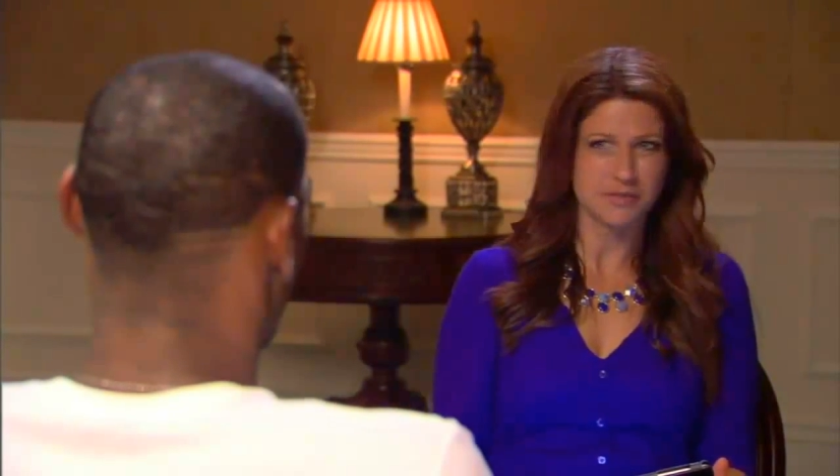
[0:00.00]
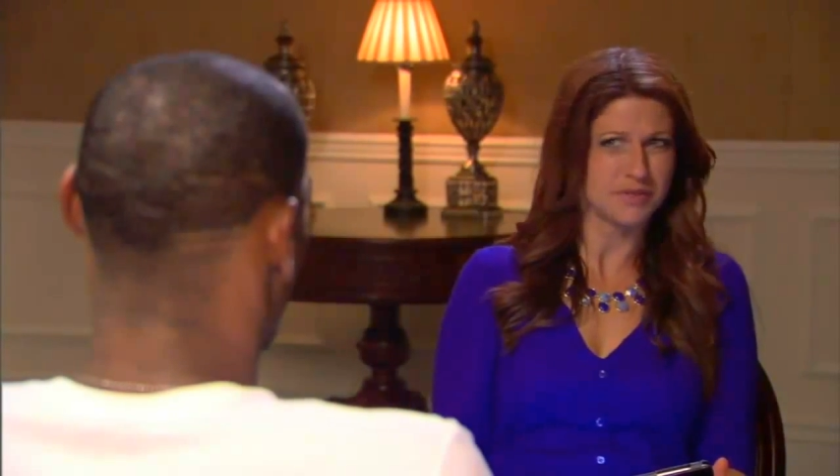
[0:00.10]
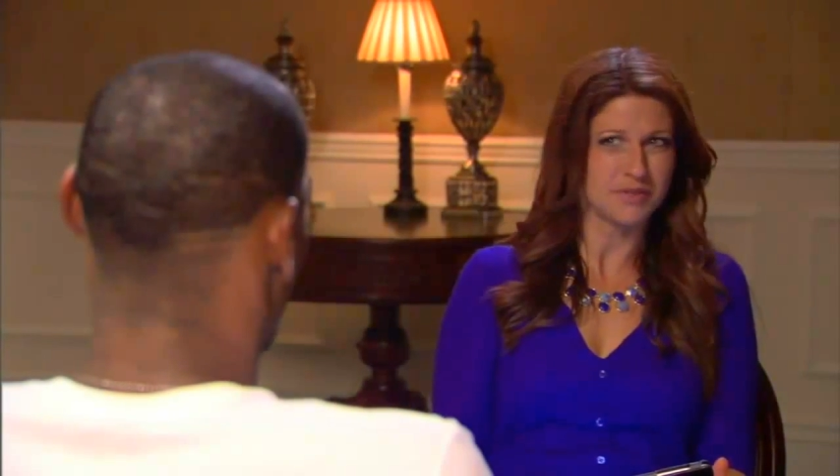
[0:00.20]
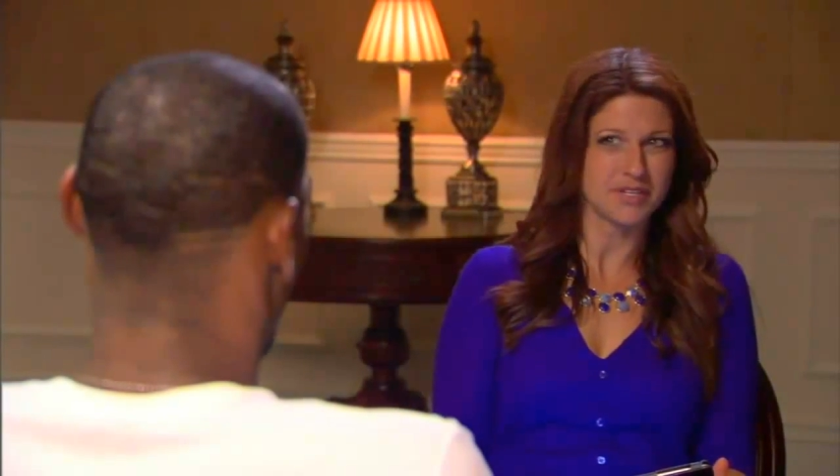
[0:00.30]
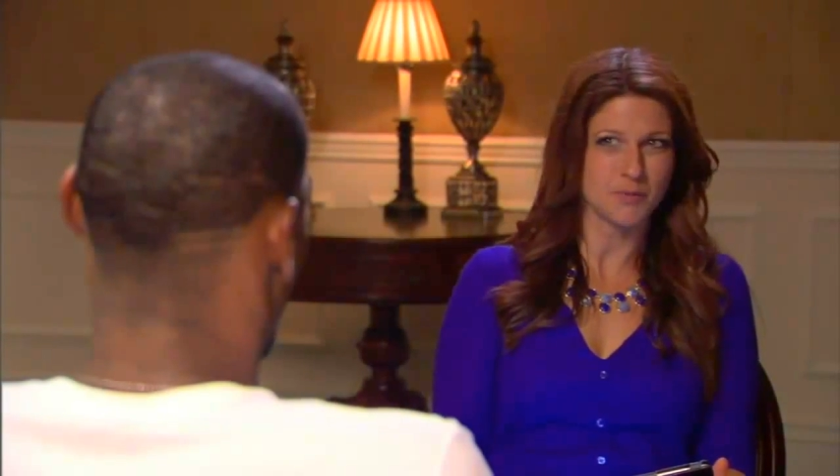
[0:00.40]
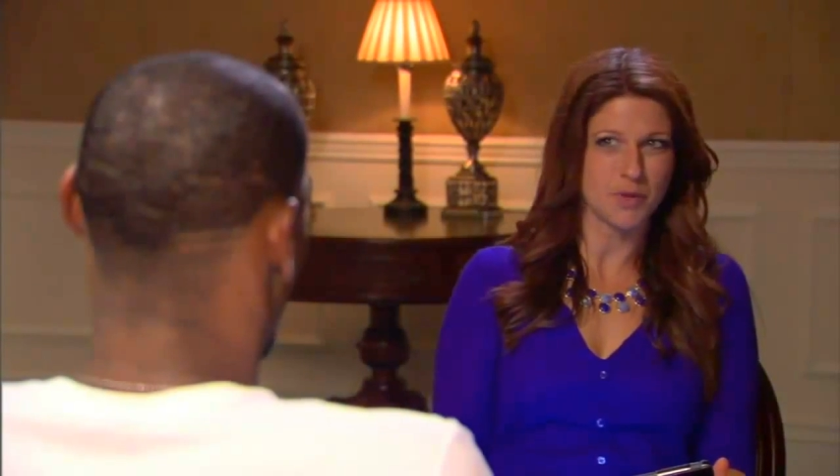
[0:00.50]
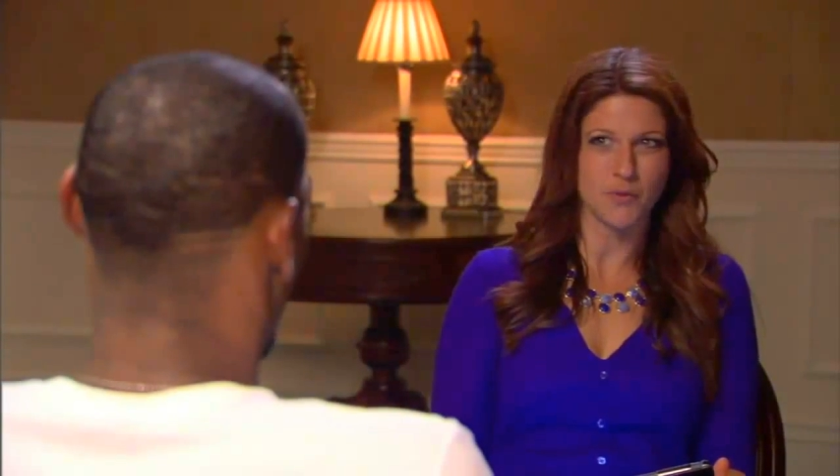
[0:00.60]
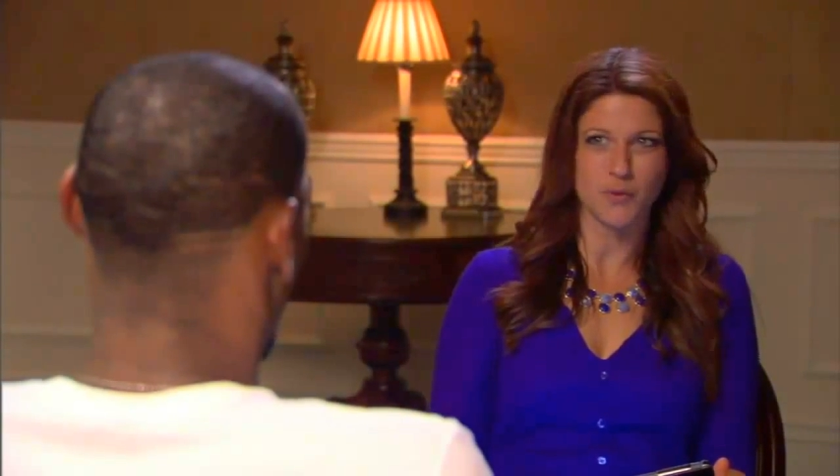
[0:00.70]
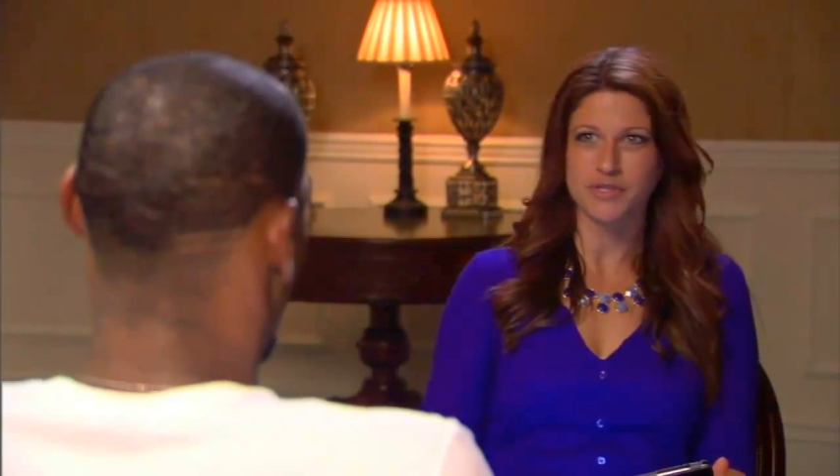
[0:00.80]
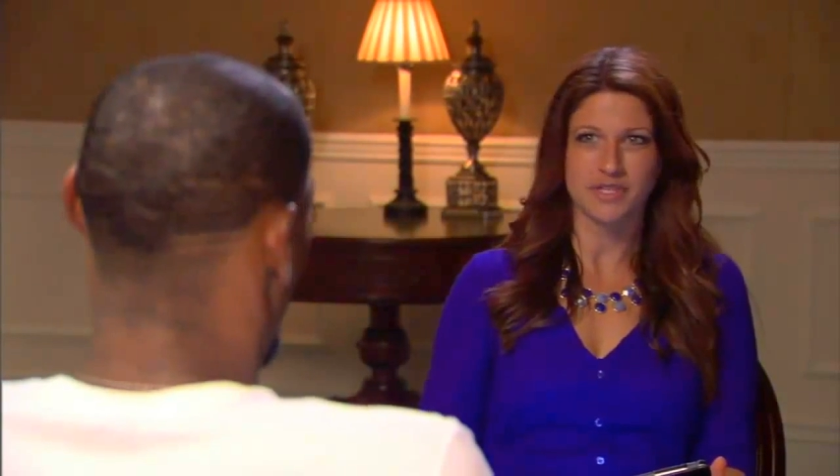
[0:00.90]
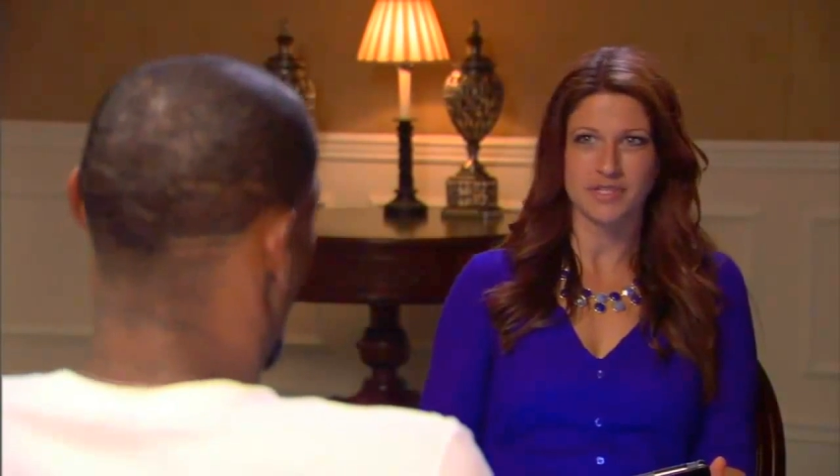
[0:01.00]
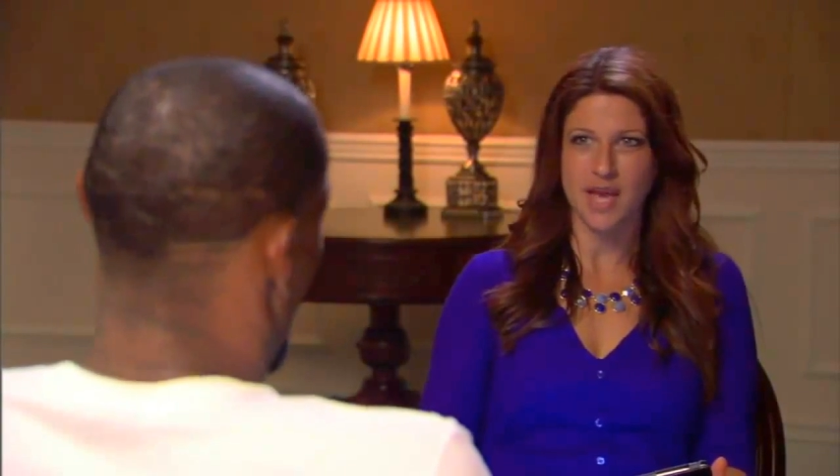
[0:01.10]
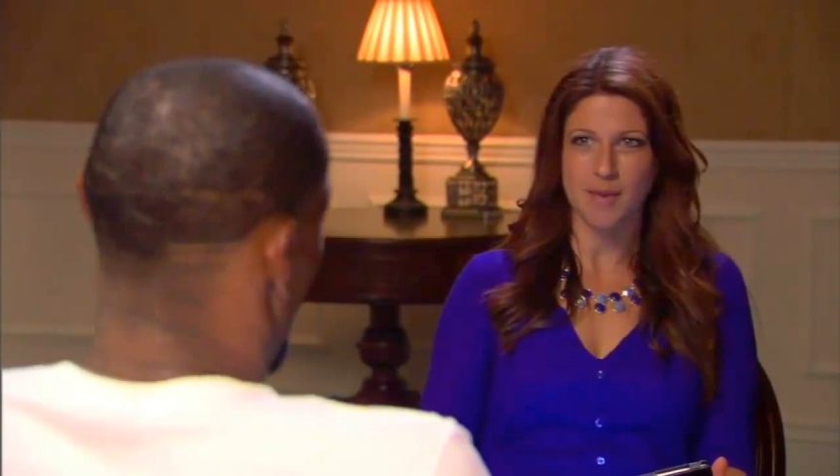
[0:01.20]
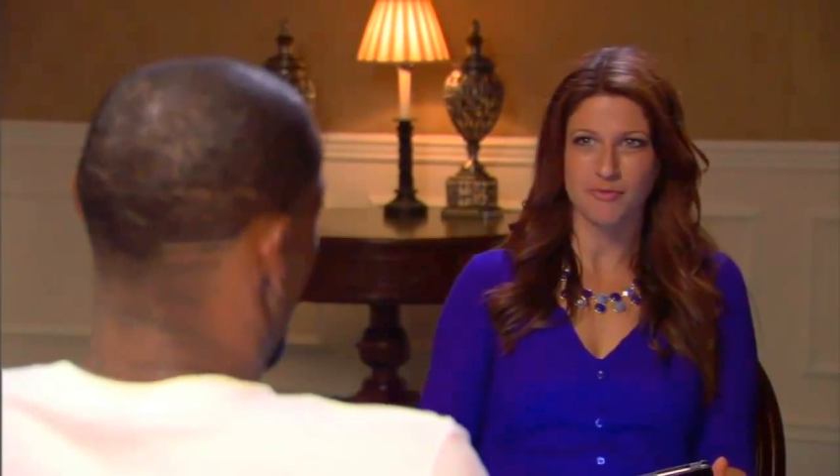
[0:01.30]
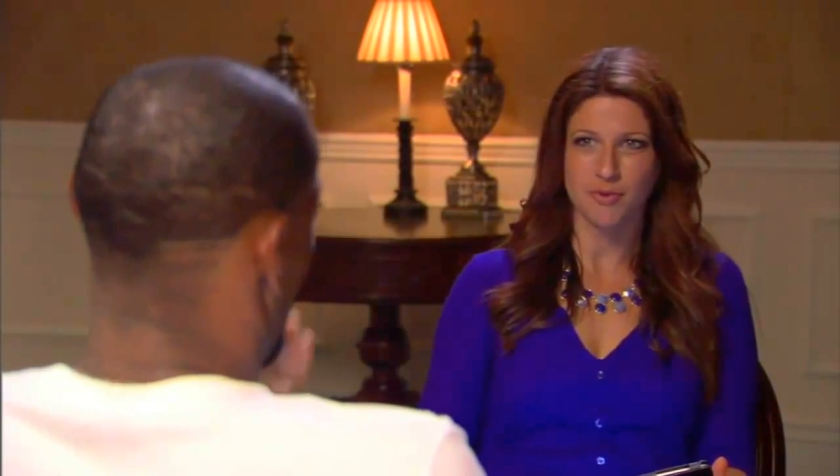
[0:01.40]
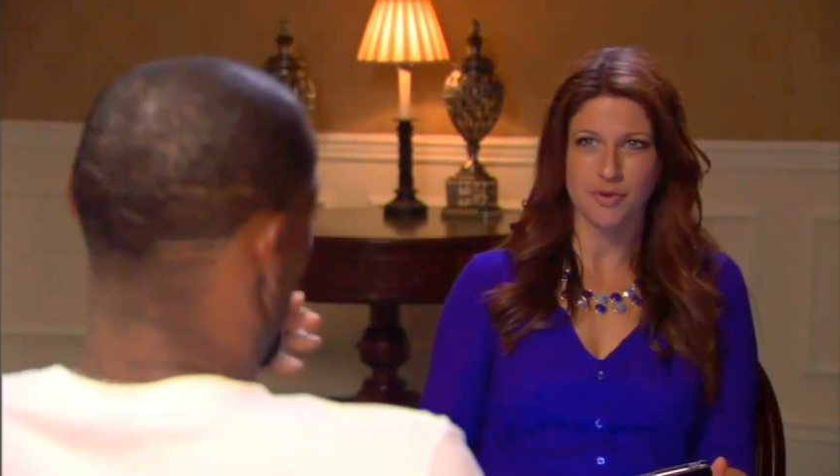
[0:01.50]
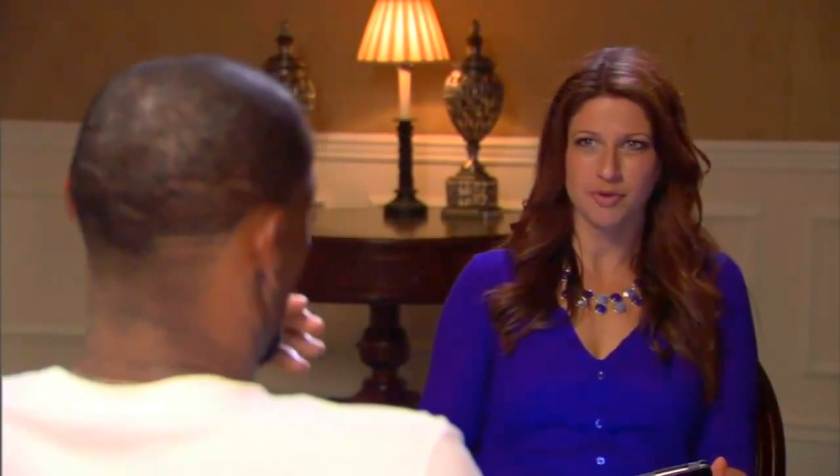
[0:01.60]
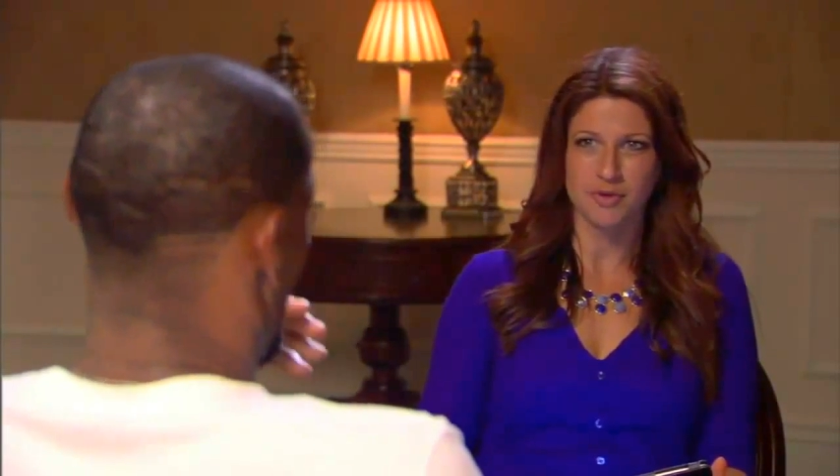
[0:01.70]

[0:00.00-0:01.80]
do you still think it's one of the worst things to happen for